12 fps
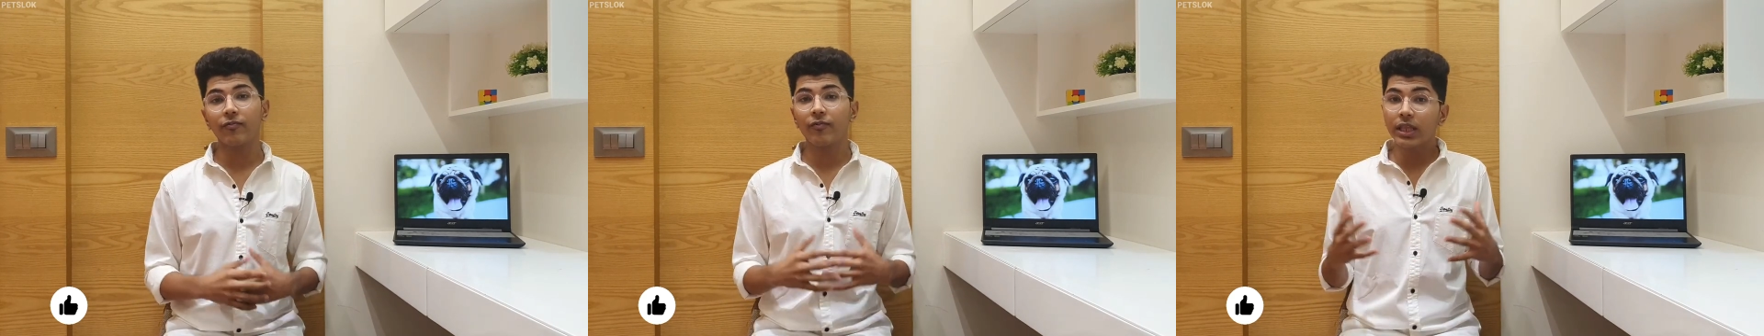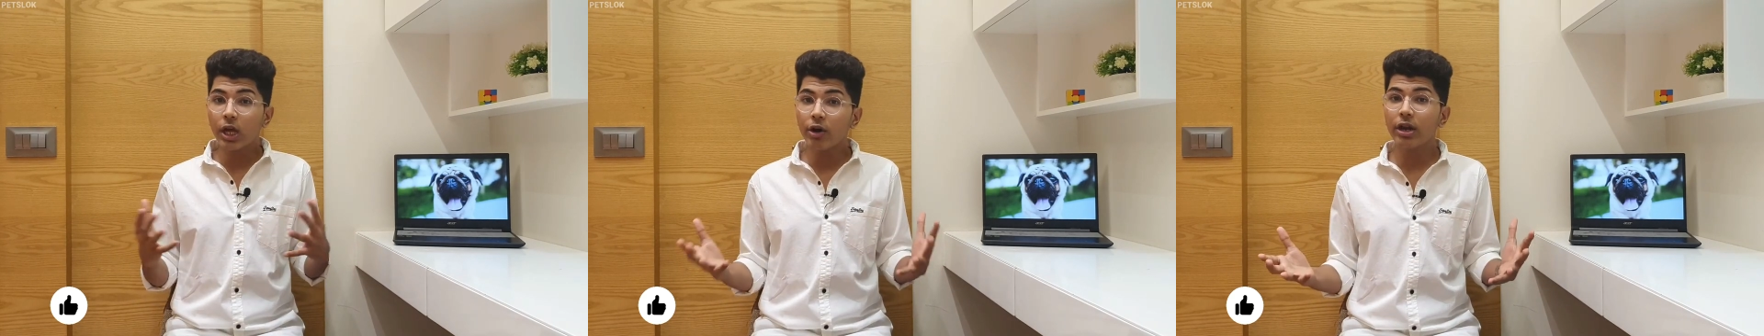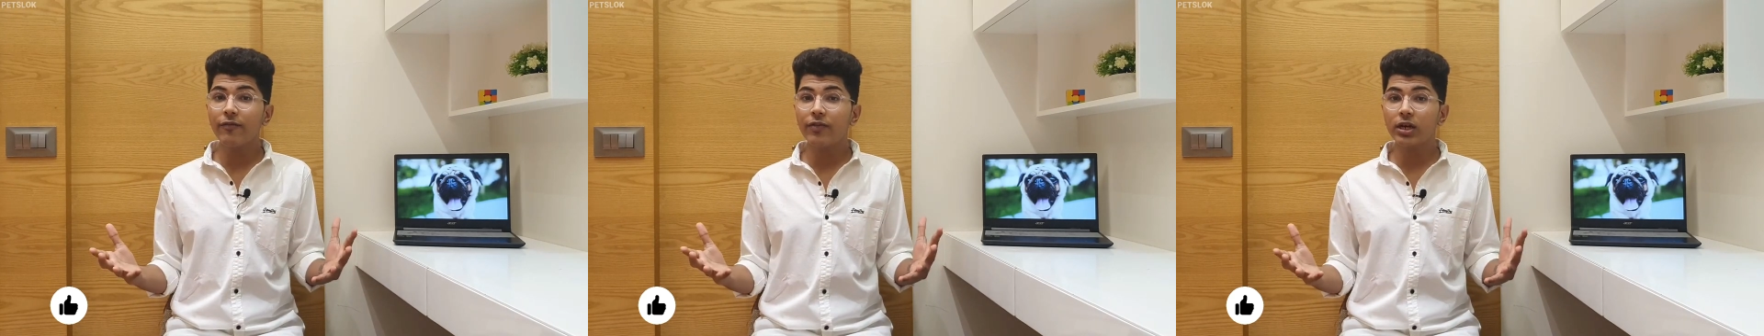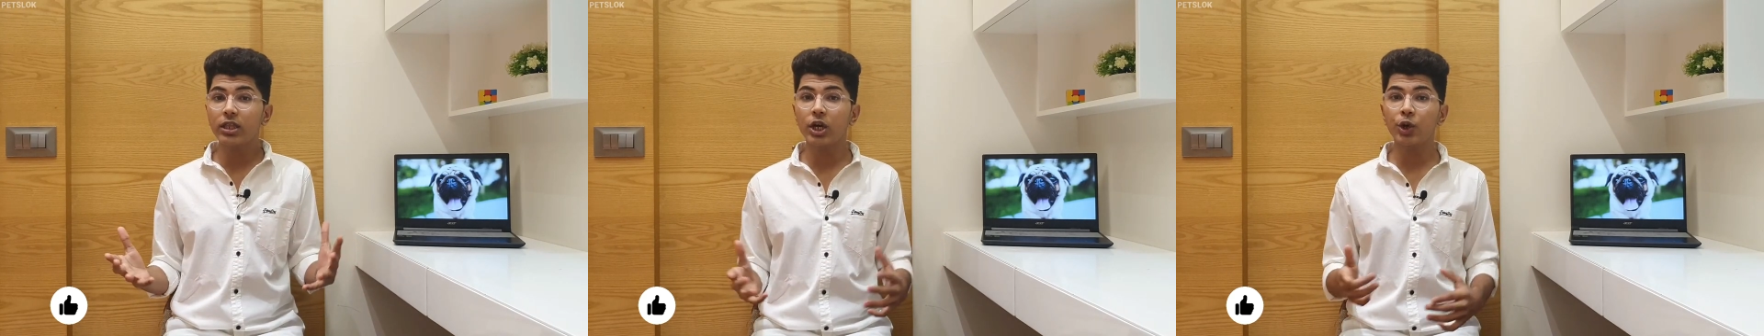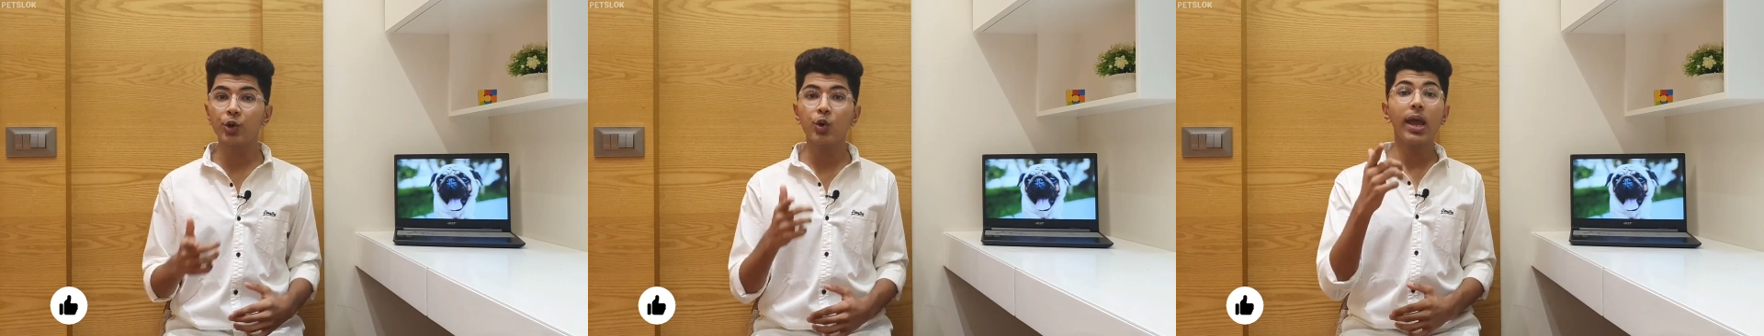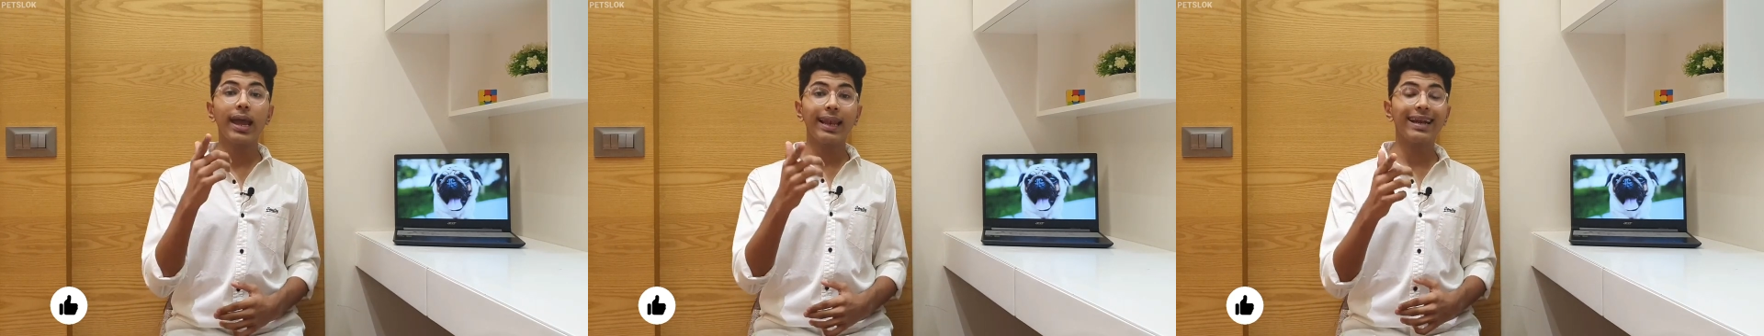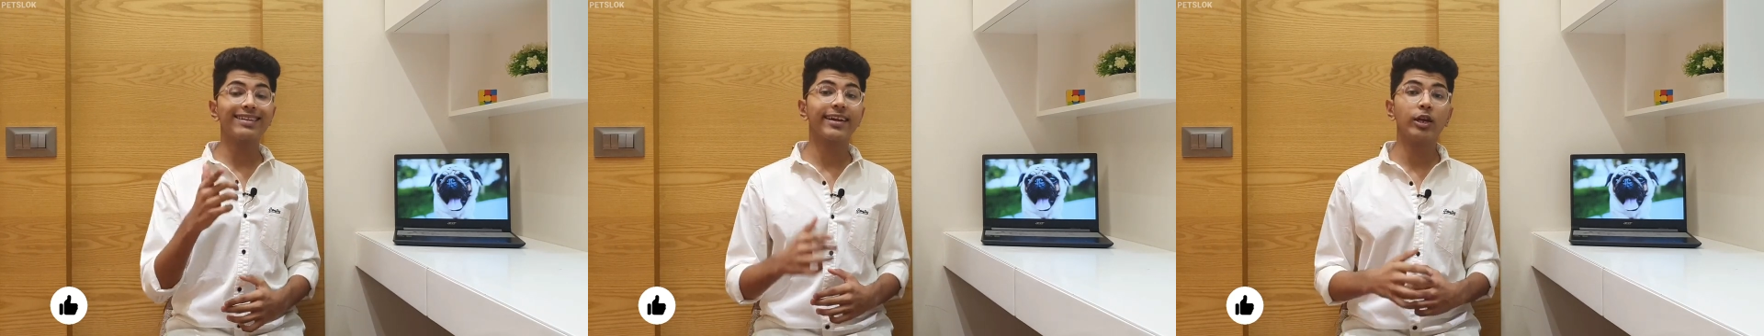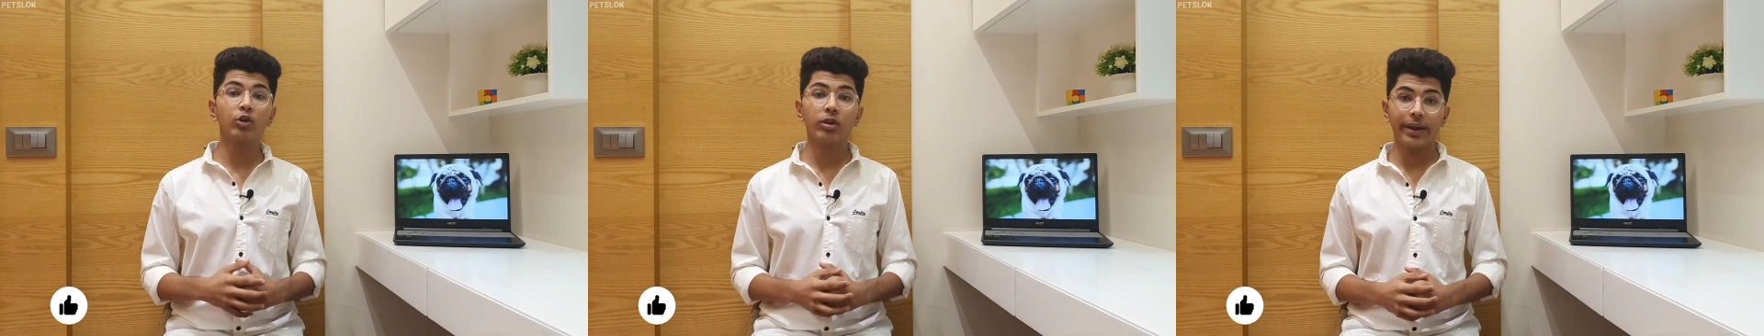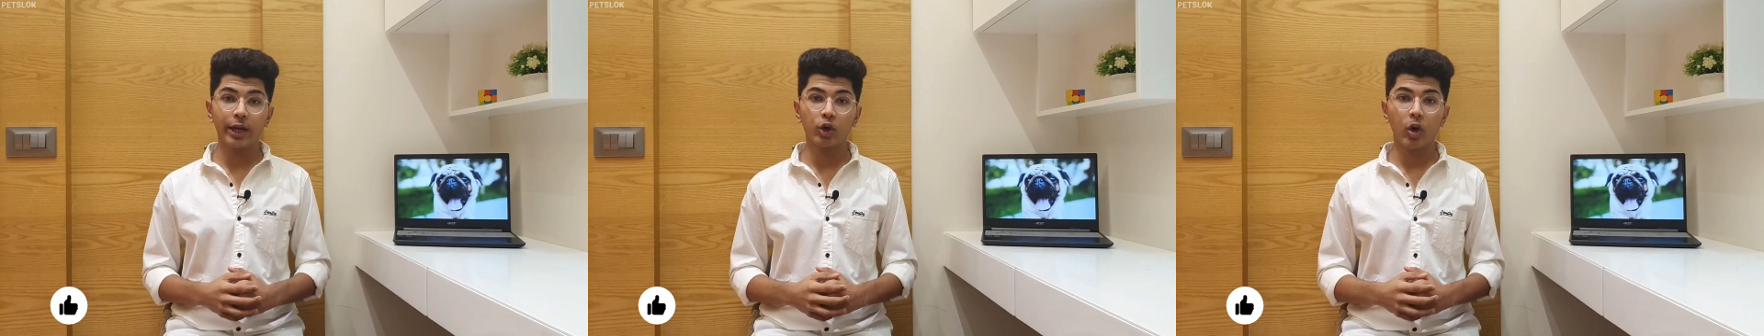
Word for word: Without any further ado, let's get into the main